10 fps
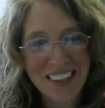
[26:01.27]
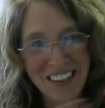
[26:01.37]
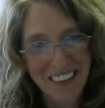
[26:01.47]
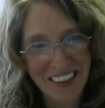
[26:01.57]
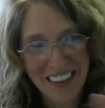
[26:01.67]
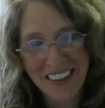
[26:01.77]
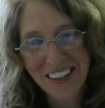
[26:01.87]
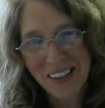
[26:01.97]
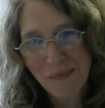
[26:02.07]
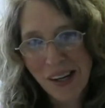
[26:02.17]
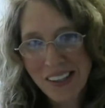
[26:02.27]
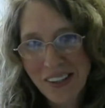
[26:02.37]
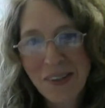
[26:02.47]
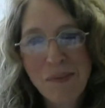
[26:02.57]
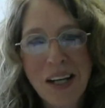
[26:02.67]
she thinks I need to
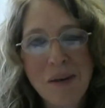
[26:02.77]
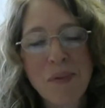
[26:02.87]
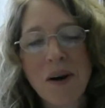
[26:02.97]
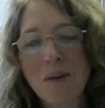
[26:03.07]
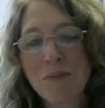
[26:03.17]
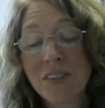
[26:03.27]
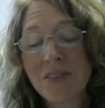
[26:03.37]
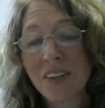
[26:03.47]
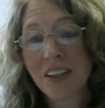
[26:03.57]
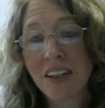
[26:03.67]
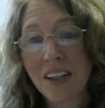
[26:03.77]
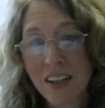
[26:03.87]
do to make it pop. She's really good